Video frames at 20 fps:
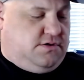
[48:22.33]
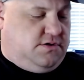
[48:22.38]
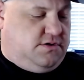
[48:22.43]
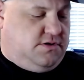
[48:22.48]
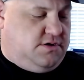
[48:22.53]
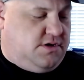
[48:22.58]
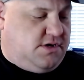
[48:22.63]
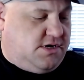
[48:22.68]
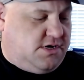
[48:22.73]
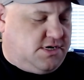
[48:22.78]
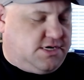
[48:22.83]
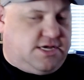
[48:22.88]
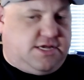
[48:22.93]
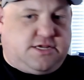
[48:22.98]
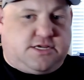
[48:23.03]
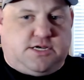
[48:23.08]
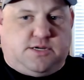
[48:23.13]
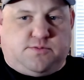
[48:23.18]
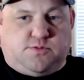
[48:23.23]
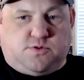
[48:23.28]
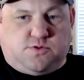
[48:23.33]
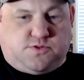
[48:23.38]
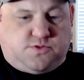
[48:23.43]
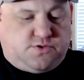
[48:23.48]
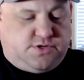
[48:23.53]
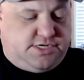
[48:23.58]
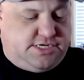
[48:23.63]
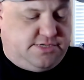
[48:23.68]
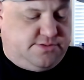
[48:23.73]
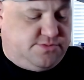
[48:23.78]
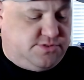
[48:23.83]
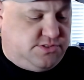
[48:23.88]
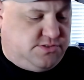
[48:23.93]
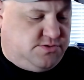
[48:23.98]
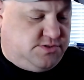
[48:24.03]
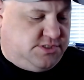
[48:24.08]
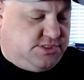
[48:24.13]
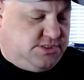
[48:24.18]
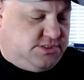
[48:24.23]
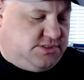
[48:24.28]
I got a couple 3D
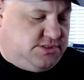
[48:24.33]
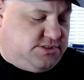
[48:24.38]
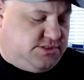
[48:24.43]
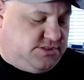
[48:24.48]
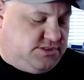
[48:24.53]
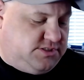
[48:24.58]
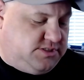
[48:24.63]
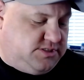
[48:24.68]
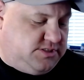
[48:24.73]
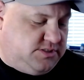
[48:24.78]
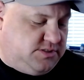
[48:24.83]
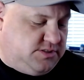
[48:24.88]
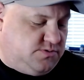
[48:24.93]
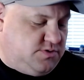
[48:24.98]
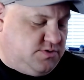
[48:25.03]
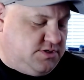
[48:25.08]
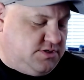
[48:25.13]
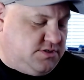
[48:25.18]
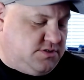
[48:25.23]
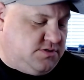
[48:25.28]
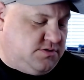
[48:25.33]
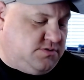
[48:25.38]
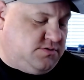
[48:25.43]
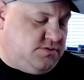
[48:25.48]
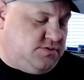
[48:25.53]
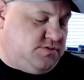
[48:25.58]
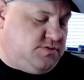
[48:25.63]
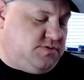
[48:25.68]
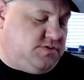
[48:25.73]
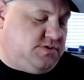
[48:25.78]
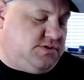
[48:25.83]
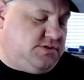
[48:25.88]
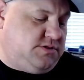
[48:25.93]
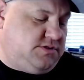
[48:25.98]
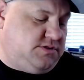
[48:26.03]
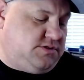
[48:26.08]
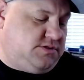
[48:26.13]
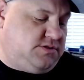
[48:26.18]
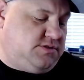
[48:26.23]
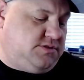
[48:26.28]
movies as well.
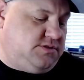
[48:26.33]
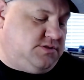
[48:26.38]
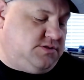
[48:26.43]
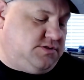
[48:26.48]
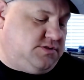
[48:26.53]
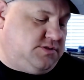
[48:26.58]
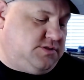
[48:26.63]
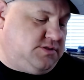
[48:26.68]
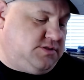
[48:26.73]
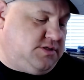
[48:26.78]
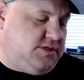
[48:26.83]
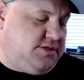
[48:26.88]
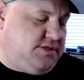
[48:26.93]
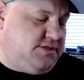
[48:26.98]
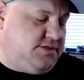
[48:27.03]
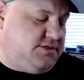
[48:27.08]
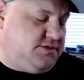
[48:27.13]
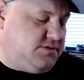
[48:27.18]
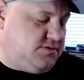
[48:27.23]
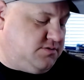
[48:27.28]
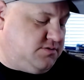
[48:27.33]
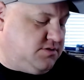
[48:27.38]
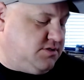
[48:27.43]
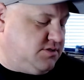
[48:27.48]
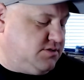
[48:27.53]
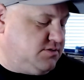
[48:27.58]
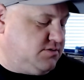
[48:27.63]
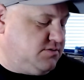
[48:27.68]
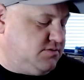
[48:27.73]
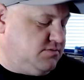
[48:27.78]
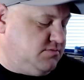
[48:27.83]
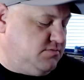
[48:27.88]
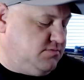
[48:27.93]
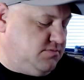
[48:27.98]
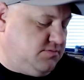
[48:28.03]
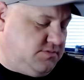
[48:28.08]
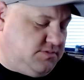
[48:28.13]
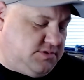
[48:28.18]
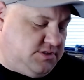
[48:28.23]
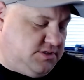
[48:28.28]
Let's see. I think these
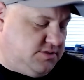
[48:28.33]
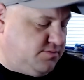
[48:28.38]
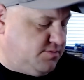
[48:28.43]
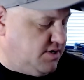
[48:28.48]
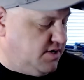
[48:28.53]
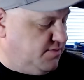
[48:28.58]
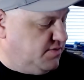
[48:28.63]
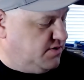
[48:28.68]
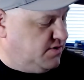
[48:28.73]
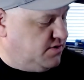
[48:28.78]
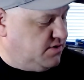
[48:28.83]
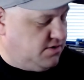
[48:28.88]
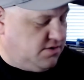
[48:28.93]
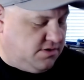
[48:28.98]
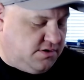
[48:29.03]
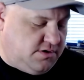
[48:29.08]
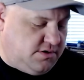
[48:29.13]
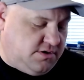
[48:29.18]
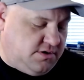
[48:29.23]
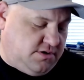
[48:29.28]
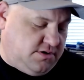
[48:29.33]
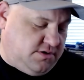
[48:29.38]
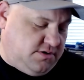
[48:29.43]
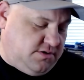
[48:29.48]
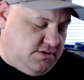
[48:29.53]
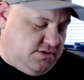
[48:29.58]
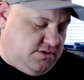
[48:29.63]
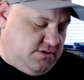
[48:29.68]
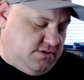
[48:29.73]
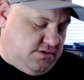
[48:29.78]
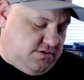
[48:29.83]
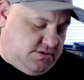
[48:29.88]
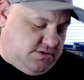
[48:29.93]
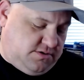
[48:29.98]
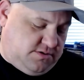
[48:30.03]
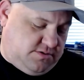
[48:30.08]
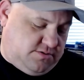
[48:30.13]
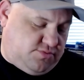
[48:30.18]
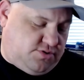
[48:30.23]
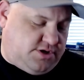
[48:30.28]
might be
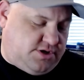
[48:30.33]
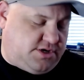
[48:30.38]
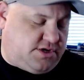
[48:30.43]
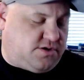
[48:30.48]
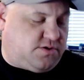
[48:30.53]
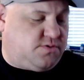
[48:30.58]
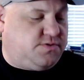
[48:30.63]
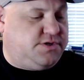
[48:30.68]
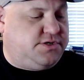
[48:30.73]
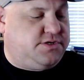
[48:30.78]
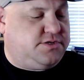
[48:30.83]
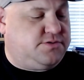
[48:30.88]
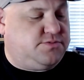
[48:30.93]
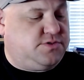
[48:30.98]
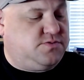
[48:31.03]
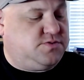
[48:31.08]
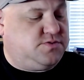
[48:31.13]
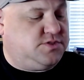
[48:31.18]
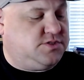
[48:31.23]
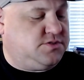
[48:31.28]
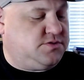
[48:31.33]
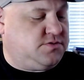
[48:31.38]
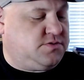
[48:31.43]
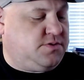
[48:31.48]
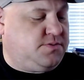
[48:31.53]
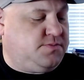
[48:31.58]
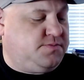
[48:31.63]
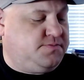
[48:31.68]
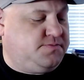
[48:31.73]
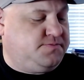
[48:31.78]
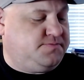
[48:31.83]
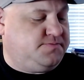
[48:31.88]
probably Korean movies or something.